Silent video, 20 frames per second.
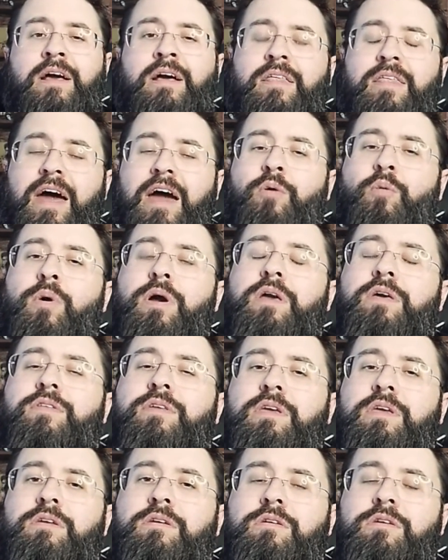That way
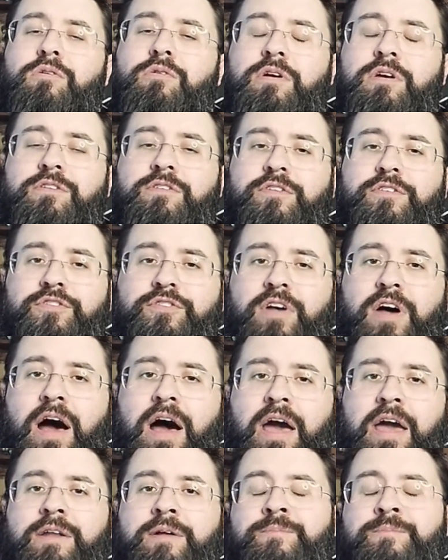that you can
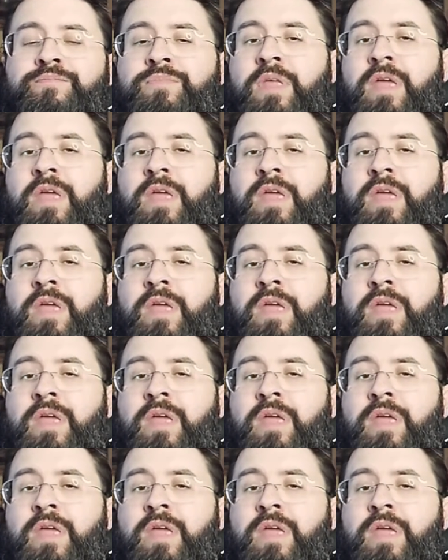decide,